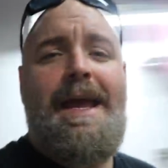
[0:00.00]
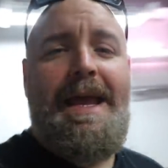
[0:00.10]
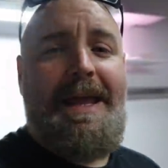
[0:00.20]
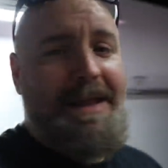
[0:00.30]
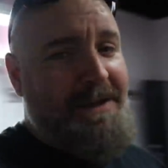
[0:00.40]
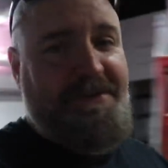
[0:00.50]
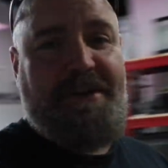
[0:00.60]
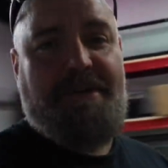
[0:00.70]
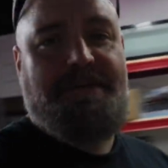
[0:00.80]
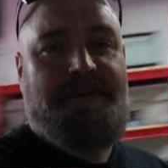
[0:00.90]
and that's
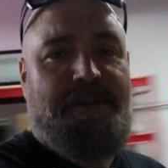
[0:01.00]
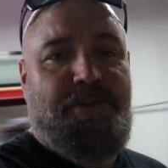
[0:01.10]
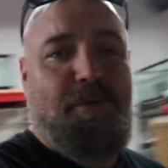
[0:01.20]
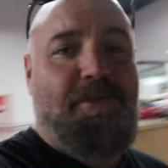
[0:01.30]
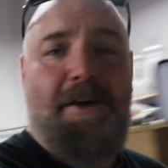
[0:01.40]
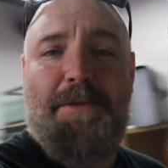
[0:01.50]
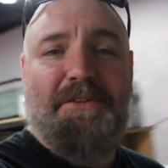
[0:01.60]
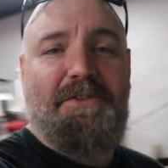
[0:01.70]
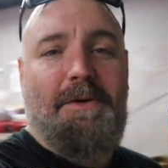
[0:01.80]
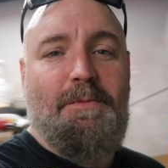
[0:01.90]
it. So if I
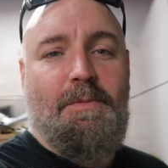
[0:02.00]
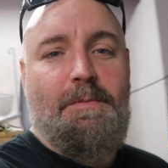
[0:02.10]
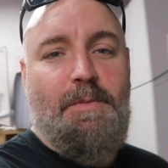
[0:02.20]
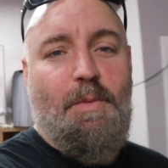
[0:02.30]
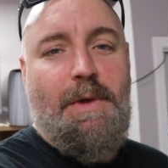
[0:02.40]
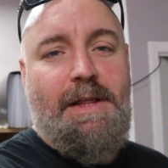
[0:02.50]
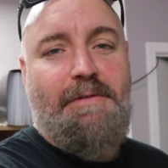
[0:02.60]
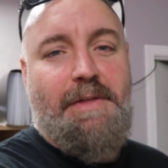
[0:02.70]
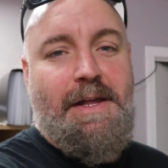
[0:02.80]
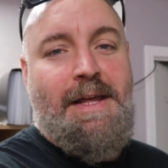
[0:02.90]
mess up, we live
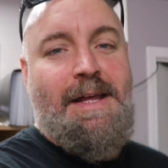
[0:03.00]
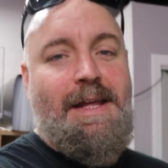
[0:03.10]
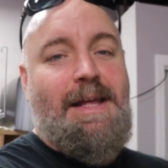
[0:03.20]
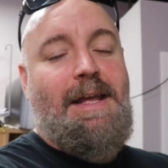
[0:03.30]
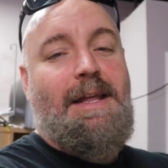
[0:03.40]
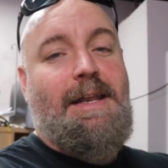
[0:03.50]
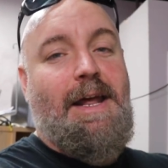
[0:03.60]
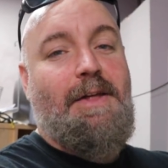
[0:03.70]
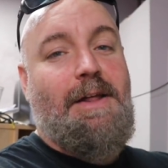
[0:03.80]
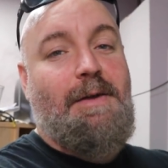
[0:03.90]
with it.
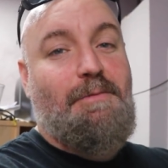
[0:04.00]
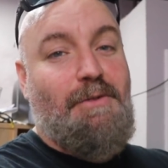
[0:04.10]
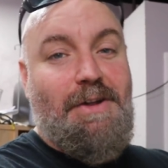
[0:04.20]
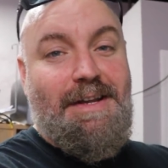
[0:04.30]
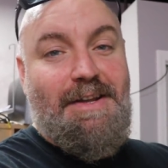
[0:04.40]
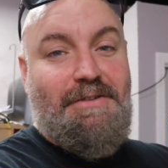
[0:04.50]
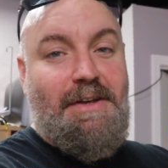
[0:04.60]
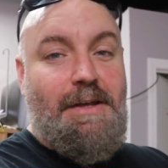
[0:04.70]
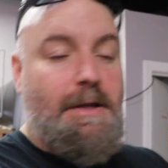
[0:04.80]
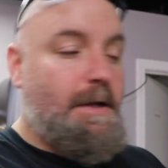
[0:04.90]
Now that I'm really
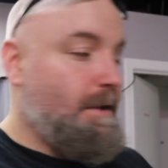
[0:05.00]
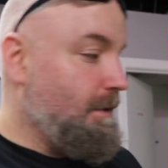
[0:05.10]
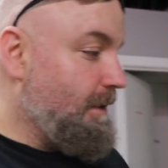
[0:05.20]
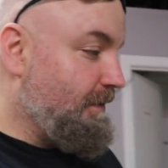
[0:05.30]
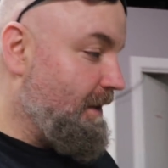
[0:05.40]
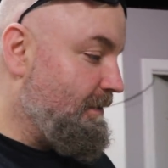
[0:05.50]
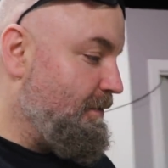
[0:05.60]
dizzy, let's get